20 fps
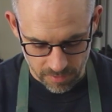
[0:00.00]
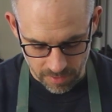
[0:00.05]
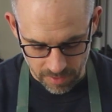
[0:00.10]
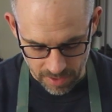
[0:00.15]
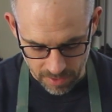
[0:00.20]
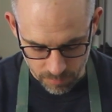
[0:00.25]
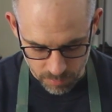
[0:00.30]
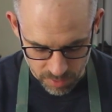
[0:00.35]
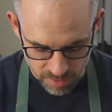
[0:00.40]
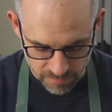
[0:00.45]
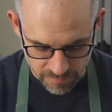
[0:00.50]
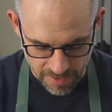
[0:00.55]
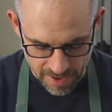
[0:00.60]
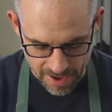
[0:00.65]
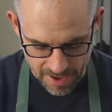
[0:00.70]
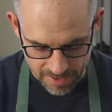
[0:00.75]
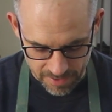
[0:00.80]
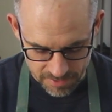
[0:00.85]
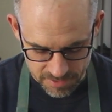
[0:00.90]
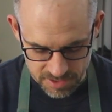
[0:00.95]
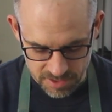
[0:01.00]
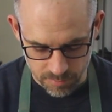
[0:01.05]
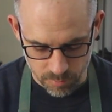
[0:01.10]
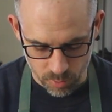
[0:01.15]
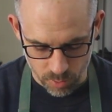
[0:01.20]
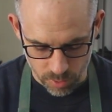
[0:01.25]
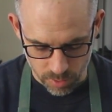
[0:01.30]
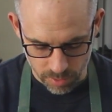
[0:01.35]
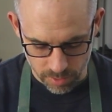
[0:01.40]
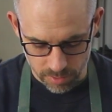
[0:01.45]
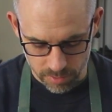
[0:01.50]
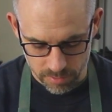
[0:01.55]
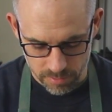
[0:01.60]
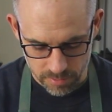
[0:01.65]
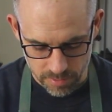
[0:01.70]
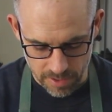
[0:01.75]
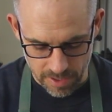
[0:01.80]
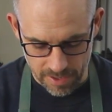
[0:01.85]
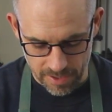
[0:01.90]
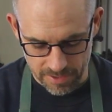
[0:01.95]
and I would have added some more
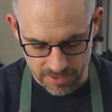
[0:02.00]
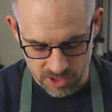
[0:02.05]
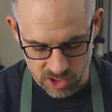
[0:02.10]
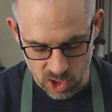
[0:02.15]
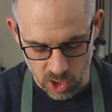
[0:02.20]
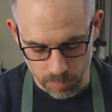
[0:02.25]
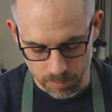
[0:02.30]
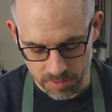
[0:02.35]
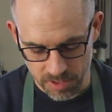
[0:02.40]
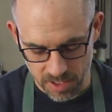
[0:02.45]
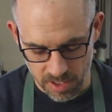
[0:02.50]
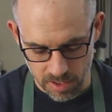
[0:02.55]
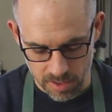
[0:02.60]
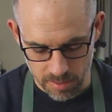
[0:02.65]
sculpting